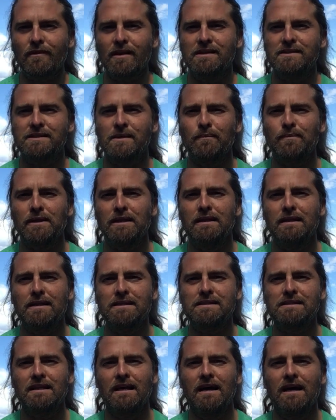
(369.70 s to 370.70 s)
something
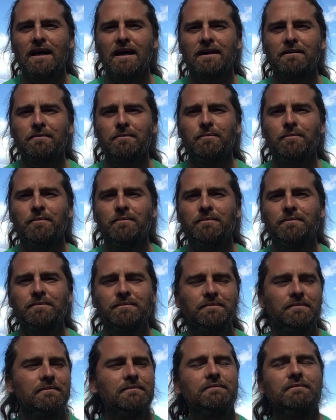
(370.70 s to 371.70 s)
that's like
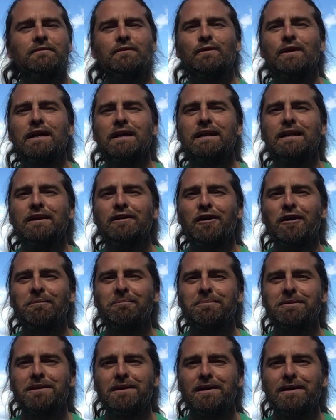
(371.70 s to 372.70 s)
written in our
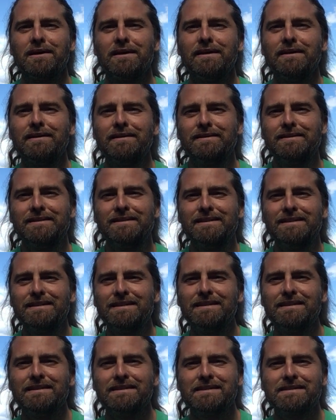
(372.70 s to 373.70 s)
blood,
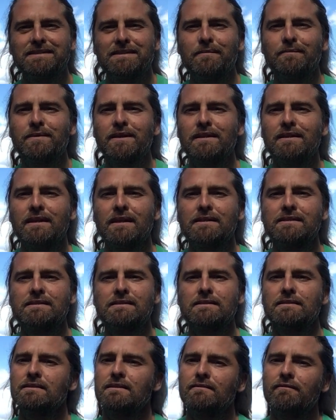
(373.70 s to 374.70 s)
something
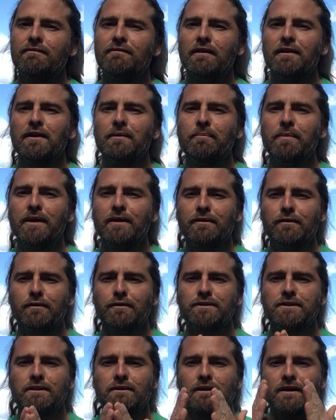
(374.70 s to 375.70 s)
that's fundamental
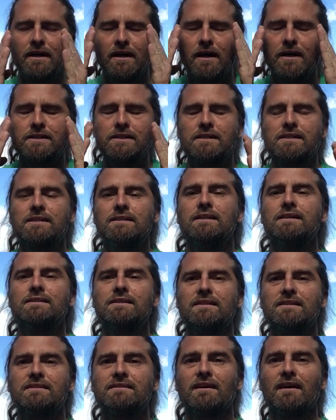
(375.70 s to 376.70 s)
to consciousness
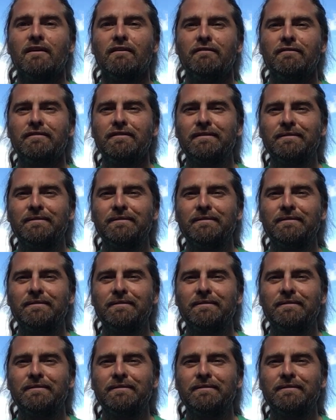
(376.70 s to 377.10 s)
itself,